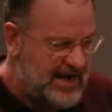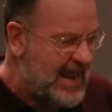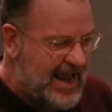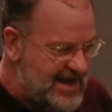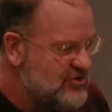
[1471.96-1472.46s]
an
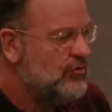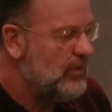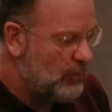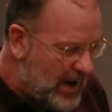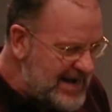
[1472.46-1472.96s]
annual
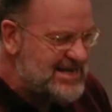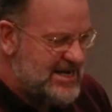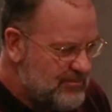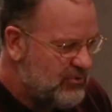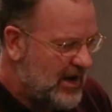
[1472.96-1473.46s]

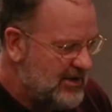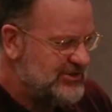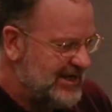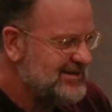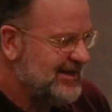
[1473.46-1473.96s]
1-year
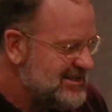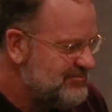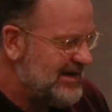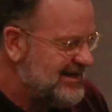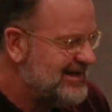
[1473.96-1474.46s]
project,
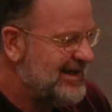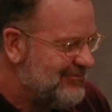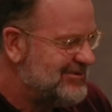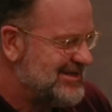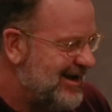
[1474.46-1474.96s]
expecting you get
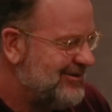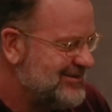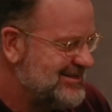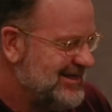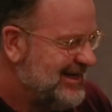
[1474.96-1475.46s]

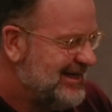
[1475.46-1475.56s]
results,